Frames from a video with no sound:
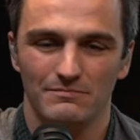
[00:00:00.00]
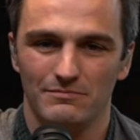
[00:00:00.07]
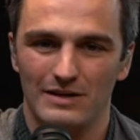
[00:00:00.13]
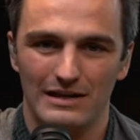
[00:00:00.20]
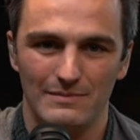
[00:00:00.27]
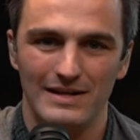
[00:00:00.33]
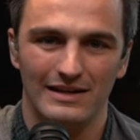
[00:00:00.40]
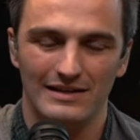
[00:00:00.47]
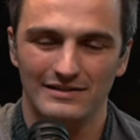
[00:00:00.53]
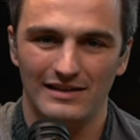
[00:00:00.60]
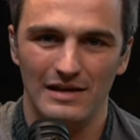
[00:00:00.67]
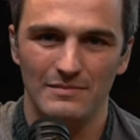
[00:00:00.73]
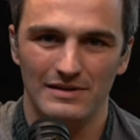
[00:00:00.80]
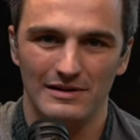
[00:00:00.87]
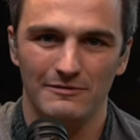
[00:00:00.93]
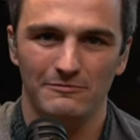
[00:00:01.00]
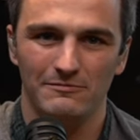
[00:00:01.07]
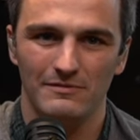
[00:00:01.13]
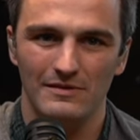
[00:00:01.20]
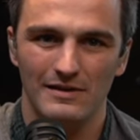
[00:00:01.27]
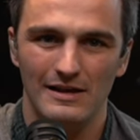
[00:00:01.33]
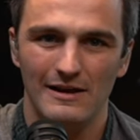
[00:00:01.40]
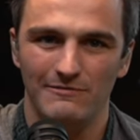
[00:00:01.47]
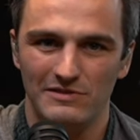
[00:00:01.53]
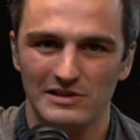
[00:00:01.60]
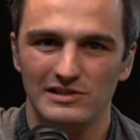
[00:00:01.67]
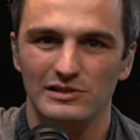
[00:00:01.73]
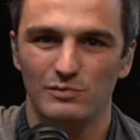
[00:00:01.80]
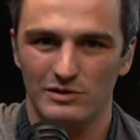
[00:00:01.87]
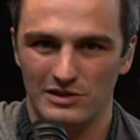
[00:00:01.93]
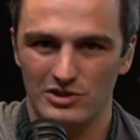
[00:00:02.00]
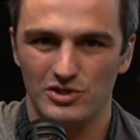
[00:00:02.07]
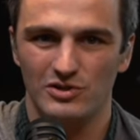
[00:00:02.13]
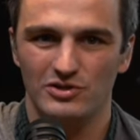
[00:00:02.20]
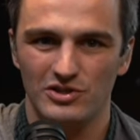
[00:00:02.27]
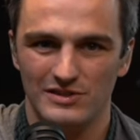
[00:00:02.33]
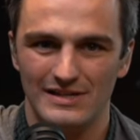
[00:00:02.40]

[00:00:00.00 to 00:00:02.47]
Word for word: kind of making a statement if if this is what the church